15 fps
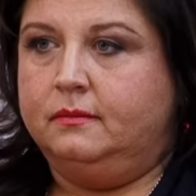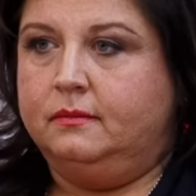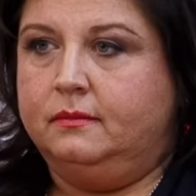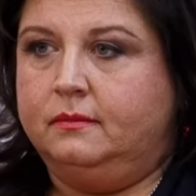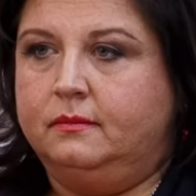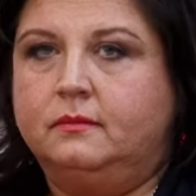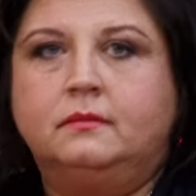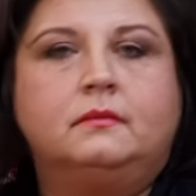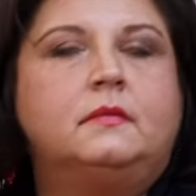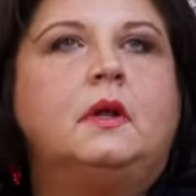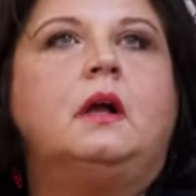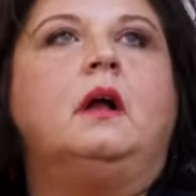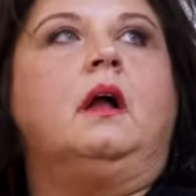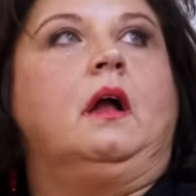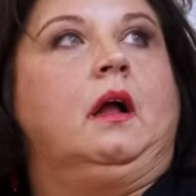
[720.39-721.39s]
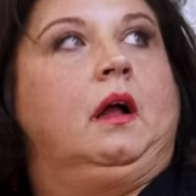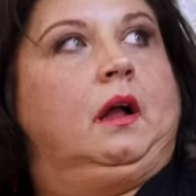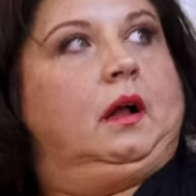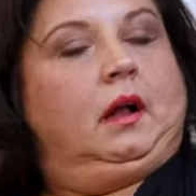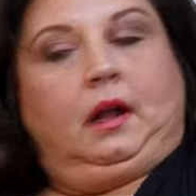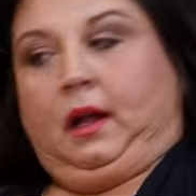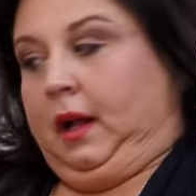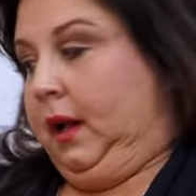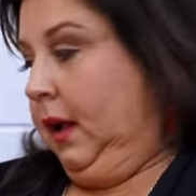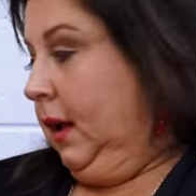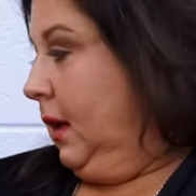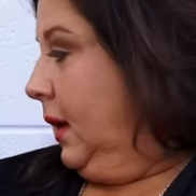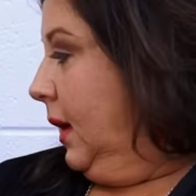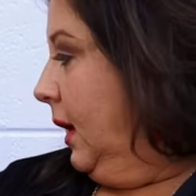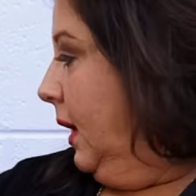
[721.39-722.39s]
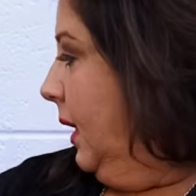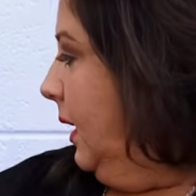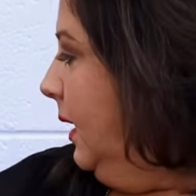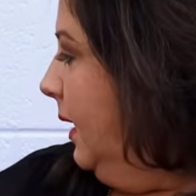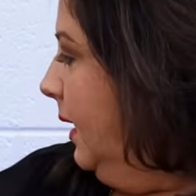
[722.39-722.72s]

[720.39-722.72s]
because she knew she was wrong